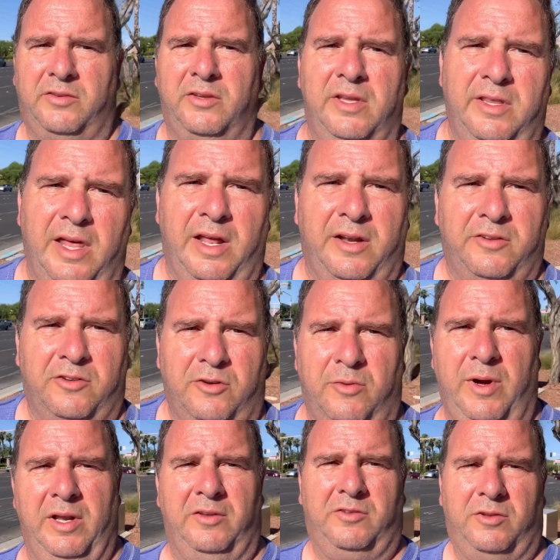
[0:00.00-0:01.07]
see that as a
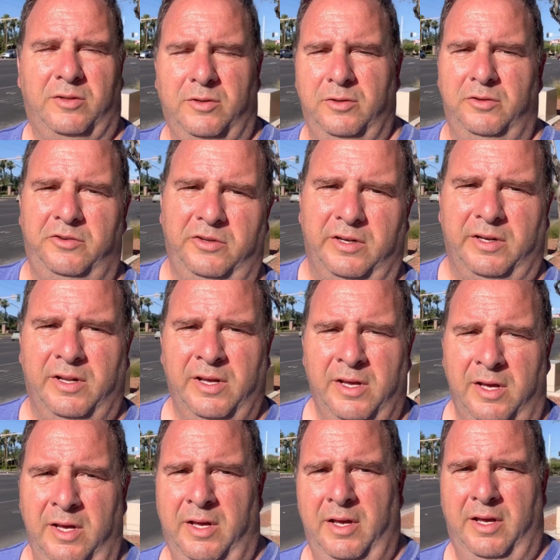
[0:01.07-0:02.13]
great solution
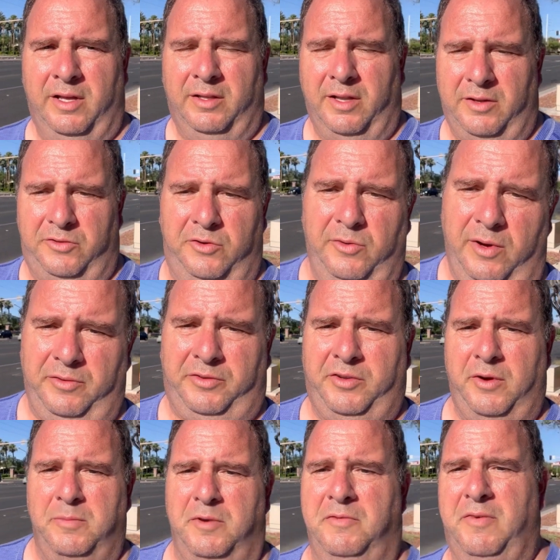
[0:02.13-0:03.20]
unless you have
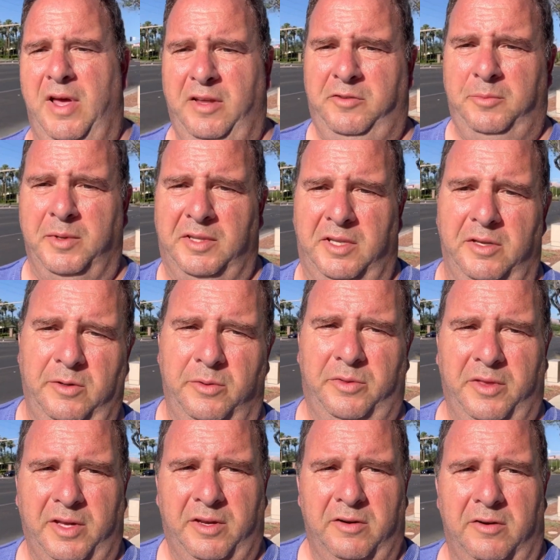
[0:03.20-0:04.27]
some investment that you
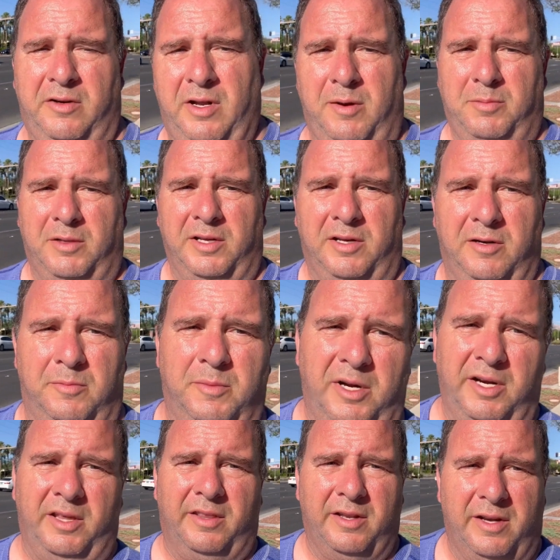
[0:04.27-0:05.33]
think you're doubling your
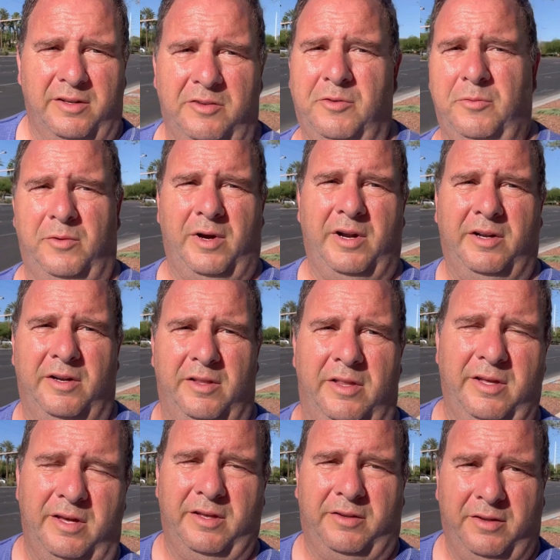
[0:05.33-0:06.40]
money that isn't running to
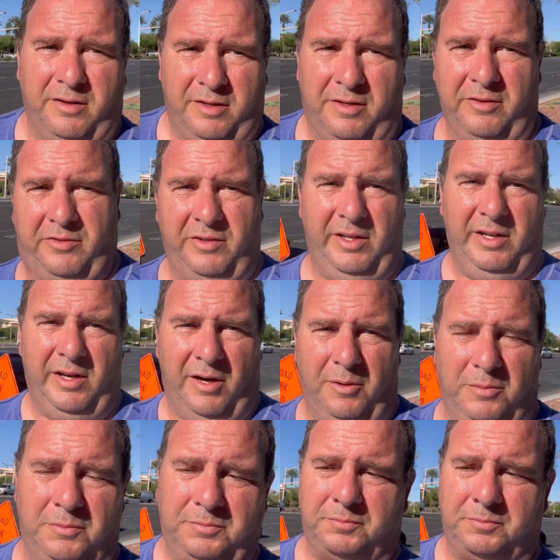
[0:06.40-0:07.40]
the casino.